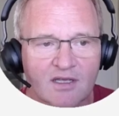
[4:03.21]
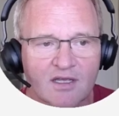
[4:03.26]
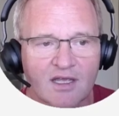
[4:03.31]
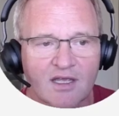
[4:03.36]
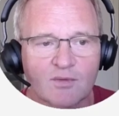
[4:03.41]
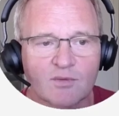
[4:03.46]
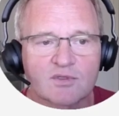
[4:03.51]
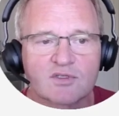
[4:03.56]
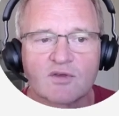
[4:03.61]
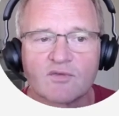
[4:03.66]

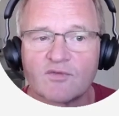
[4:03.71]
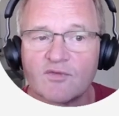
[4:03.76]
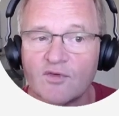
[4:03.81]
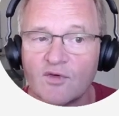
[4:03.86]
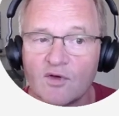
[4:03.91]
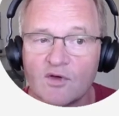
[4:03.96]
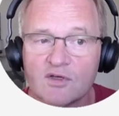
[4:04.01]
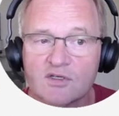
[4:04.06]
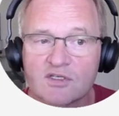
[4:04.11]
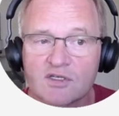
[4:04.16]
It was the
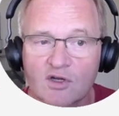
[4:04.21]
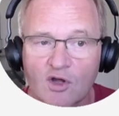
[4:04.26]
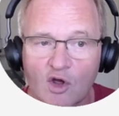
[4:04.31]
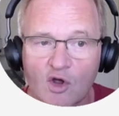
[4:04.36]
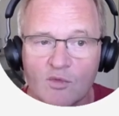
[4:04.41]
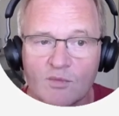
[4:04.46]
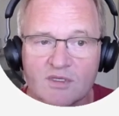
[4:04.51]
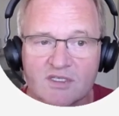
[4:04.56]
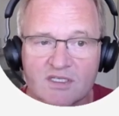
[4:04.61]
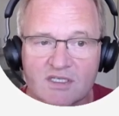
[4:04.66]
first
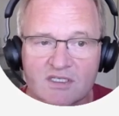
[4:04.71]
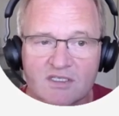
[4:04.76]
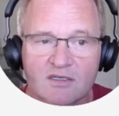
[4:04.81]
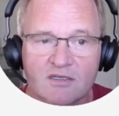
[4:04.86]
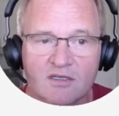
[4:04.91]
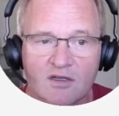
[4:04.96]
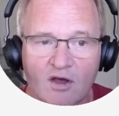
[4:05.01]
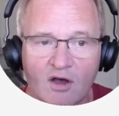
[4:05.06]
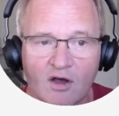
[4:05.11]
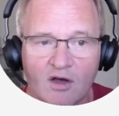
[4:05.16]
Home Assistant
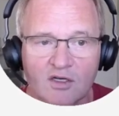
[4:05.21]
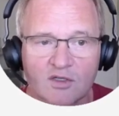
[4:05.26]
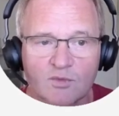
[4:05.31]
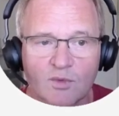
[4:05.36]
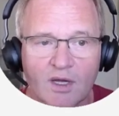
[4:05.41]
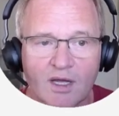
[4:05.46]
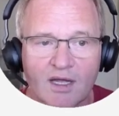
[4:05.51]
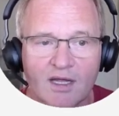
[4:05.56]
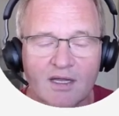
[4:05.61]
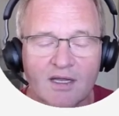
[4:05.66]

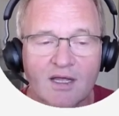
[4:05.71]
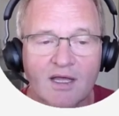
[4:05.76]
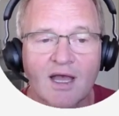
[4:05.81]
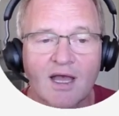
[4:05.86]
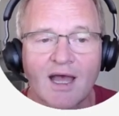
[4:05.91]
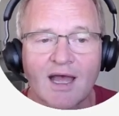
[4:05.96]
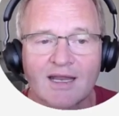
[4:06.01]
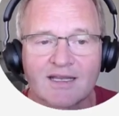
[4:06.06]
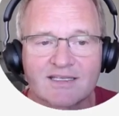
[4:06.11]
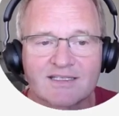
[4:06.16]
hardware
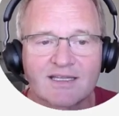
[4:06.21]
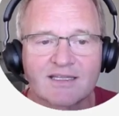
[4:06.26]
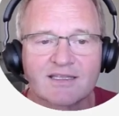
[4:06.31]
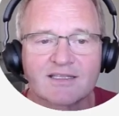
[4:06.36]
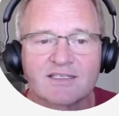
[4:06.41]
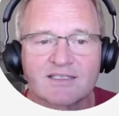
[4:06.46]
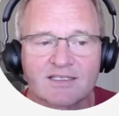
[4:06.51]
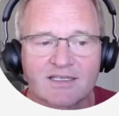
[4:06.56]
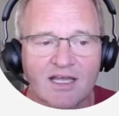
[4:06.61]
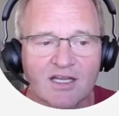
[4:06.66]
and set the
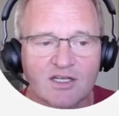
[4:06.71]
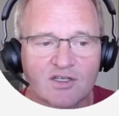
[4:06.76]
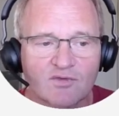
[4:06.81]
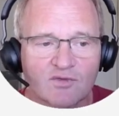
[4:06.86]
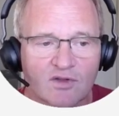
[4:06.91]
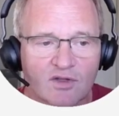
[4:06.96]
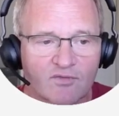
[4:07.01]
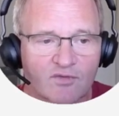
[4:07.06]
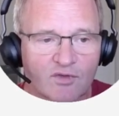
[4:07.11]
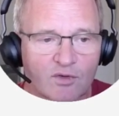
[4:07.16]
stage for
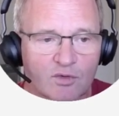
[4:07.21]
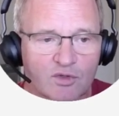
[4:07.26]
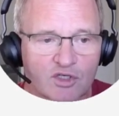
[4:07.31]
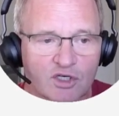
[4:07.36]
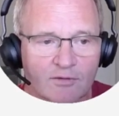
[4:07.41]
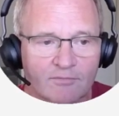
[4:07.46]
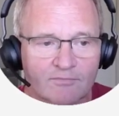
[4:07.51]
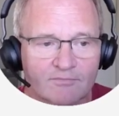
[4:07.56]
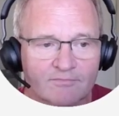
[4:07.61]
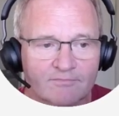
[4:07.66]
the future.